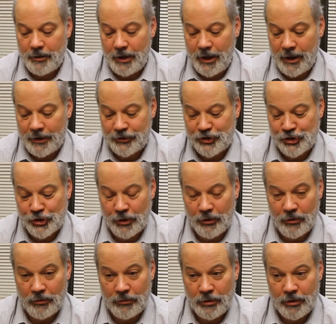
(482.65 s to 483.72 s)
And
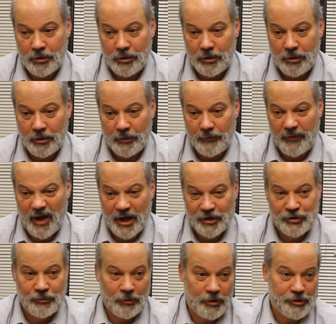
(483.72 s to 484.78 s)
so
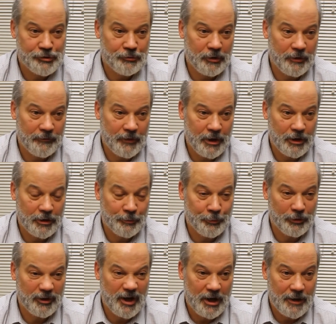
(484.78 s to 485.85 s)
that's where it's really
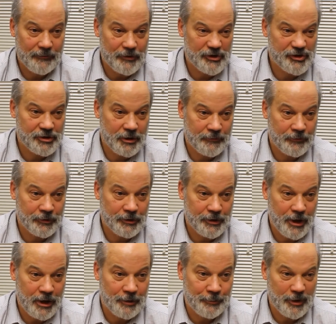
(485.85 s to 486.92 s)
valuable to have the stuff on the
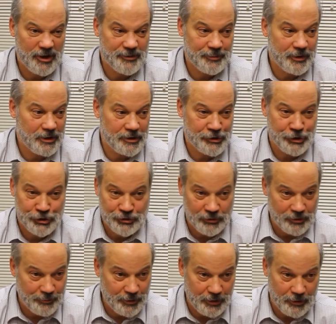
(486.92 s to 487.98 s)
database because it's going
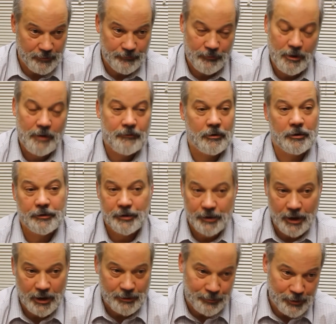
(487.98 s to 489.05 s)
to be there forever on the
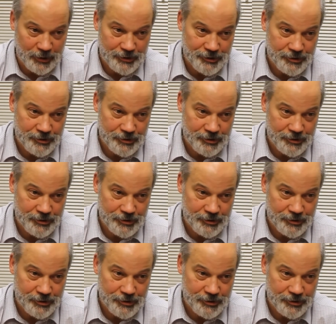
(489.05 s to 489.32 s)
database.